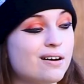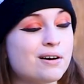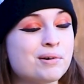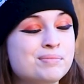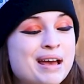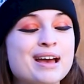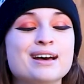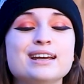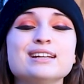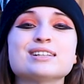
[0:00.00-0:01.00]
Oh
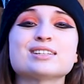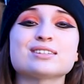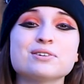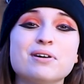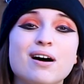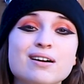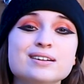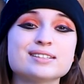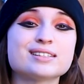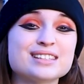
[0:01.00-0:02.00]
man, it is so
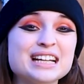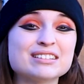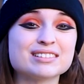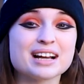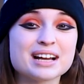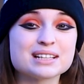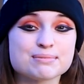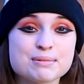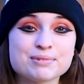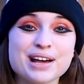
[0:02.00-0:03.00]
hard to synchronize
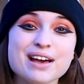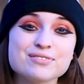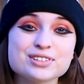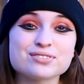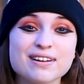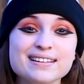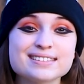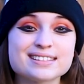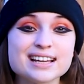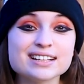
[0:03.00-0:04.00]
people. Have you tried
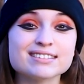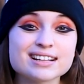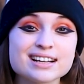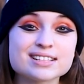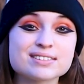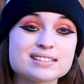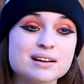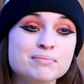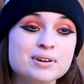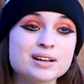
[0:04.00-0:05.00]
to synchronize with
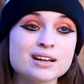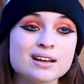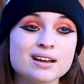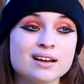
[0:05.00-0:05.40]
somebody?